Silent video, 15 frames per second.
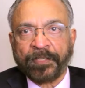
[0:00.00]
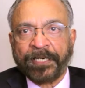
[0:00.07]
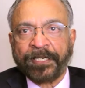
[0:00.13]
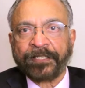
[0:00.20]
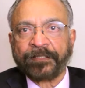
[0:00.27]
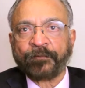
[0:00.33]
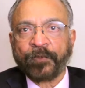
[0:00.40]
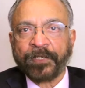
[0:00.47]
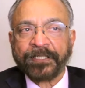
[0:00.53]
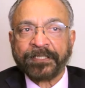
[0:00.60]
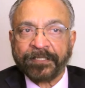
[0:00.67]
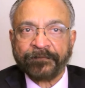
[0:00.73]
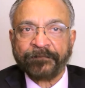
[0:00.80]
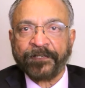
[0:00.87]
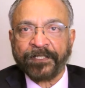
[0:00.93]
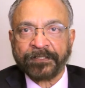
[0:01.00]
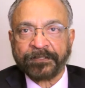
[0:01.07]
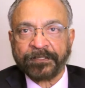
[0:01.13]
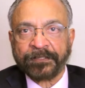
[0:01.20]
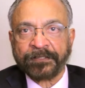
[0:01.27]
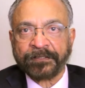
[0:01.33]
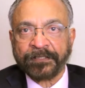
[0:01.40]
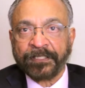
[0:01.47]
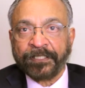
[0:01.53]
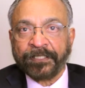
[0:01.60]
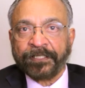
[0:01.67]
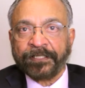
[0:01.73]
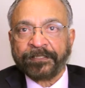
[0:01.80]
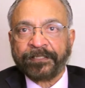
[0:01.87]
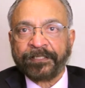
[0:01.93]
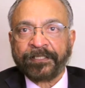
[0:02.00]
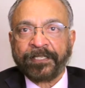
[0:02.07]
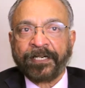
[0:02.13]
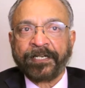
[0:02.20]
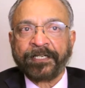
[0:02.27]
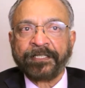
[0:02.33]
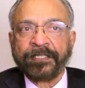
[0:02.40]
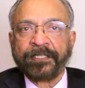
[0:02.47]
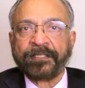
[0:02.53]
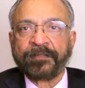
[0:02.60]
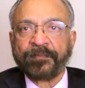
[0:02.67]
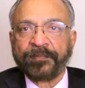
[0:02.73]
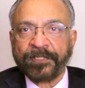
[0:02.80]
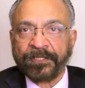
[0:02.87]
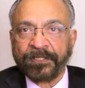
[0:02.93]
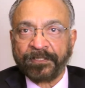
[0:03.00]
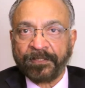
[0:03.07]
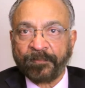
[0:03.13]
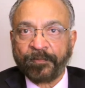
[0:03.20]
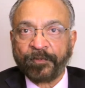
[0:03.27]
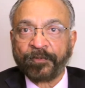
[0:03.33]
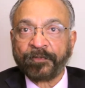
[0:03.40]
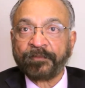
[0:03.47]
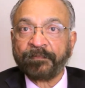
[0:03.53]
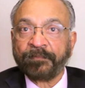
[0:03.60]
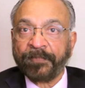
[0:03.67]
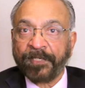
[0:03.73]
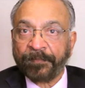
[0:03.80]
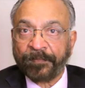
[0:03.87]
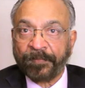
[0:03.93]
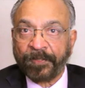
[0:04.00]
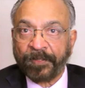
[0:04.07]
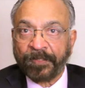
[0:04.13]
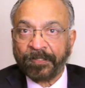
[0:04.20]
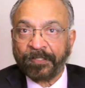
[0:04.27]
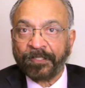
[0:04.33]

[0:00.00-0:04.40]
I had one advantage that I had been a board member